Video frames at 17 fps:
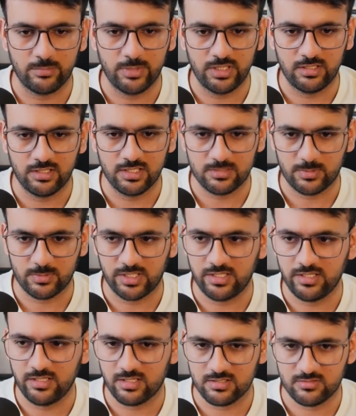displayed
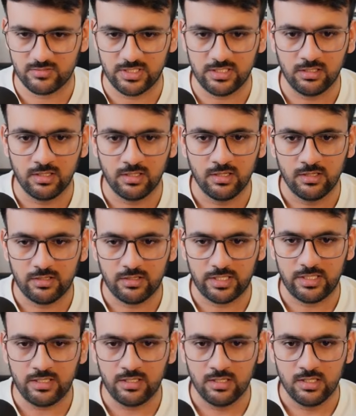here as well,
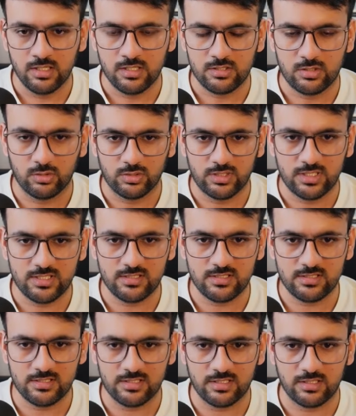right? So this
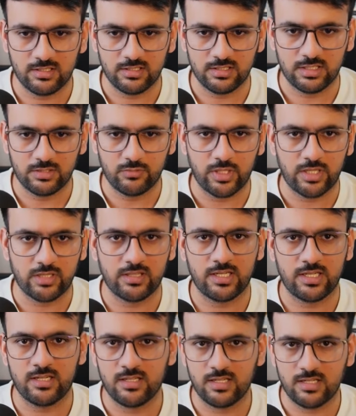is the Twitter
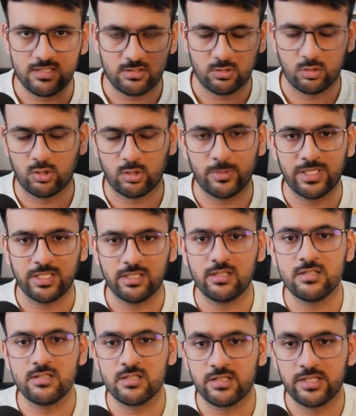thread that is automatically
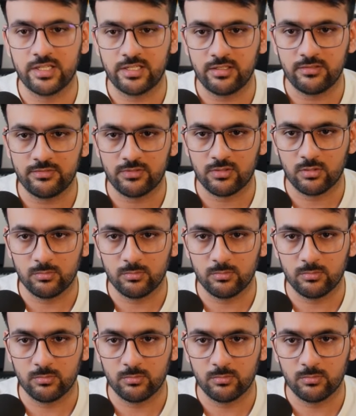generated from